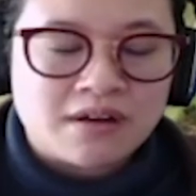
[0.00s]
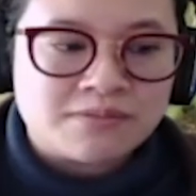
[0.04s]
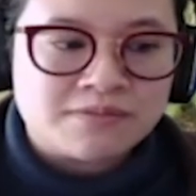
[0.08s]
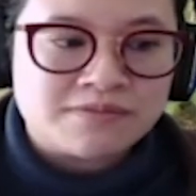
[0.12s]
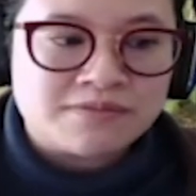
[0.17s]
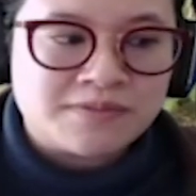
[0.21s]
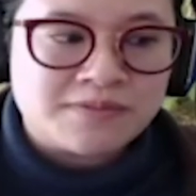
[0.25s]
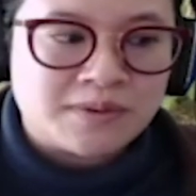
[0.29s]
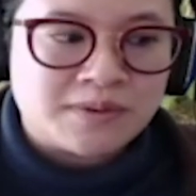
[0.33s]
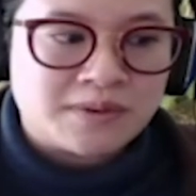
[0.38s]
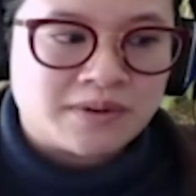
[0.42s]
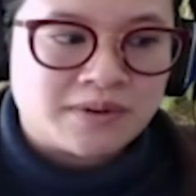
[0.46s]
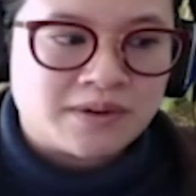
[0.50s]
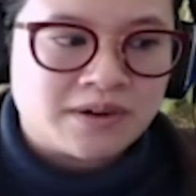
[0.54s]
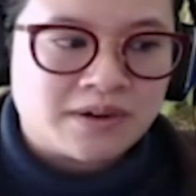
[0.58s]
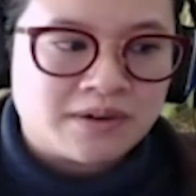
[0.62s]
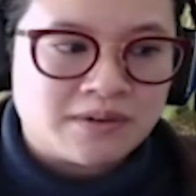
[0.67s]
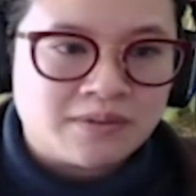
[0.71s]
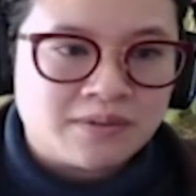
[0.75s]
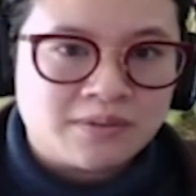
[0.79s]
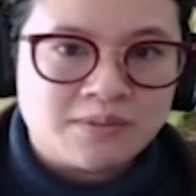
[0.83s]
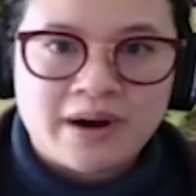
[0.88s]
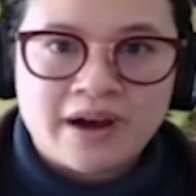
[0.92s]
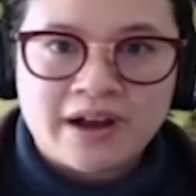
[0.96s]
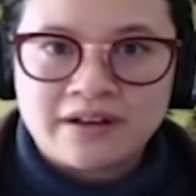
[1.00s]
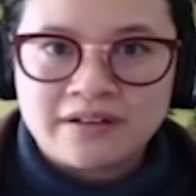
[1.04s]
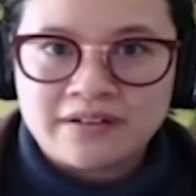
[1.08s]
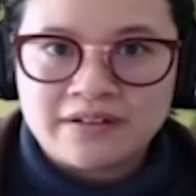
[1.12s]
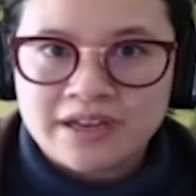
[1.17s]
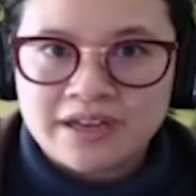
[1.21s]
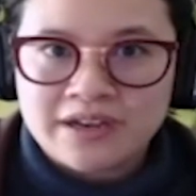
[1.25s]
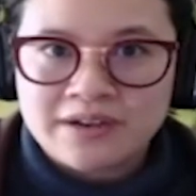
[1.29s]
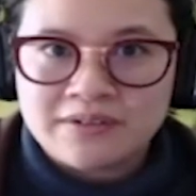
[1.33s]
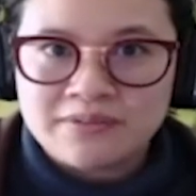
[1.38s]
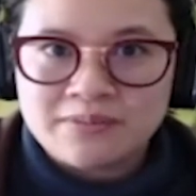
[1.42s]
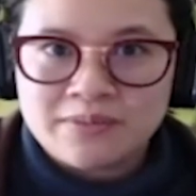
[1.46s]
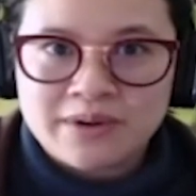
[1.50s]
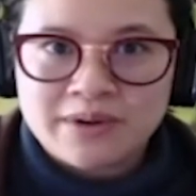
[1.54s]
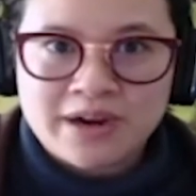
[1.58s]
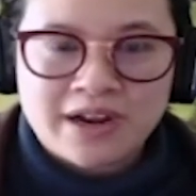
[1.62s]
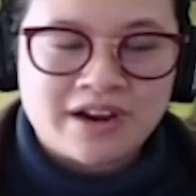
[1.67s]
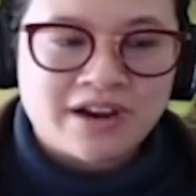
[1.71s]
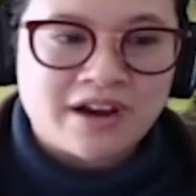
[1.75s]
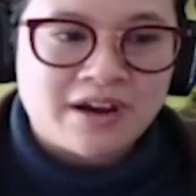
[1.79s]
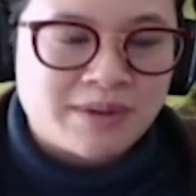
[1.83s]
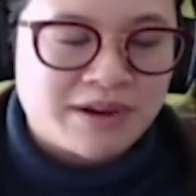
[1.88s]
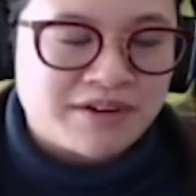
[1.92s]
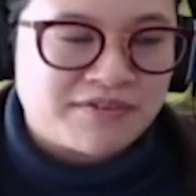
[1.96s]
for a while. Like when I
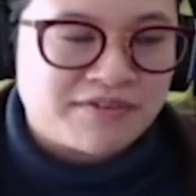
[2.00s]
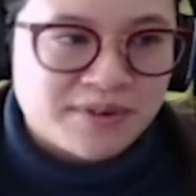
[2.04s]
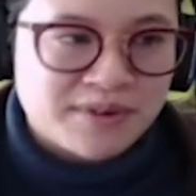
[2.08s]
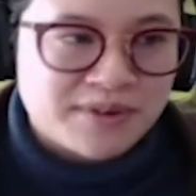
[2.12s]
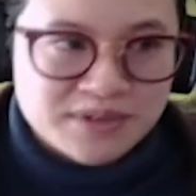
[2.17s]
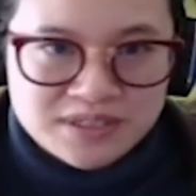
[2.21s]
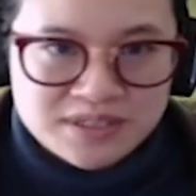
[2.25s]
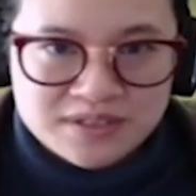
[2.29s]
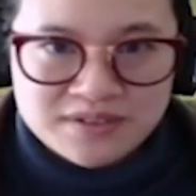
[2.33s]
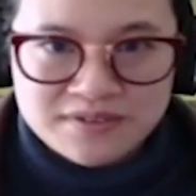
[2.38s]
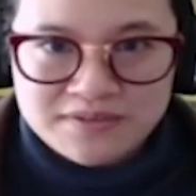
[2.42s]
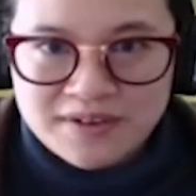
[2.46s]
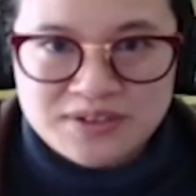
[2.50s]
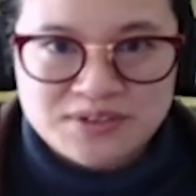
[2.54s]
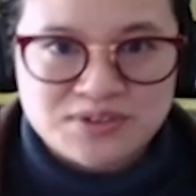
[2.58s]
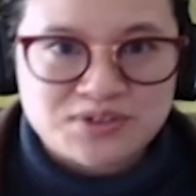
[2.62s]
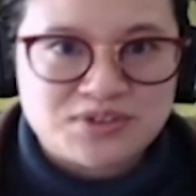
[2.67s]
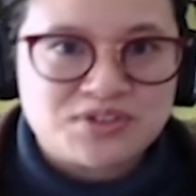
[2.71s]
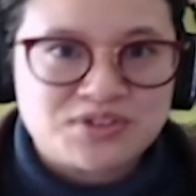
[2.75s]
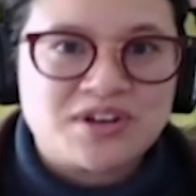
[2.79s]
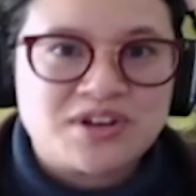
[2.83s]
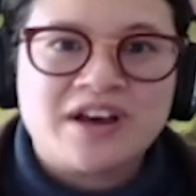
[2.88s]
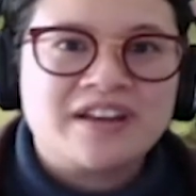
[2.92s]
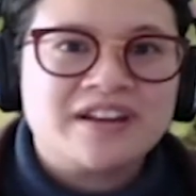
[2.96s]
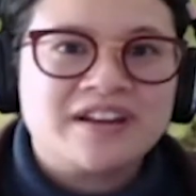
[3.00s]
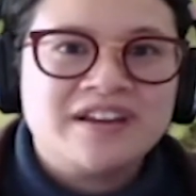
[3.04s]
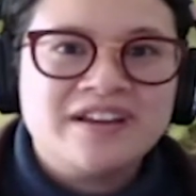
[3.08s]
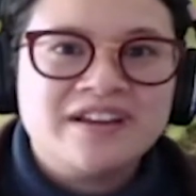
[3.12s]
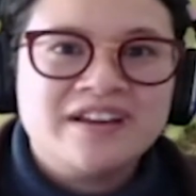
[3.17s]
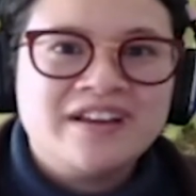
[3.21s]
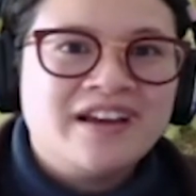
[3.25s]
got my first Pfizer shot,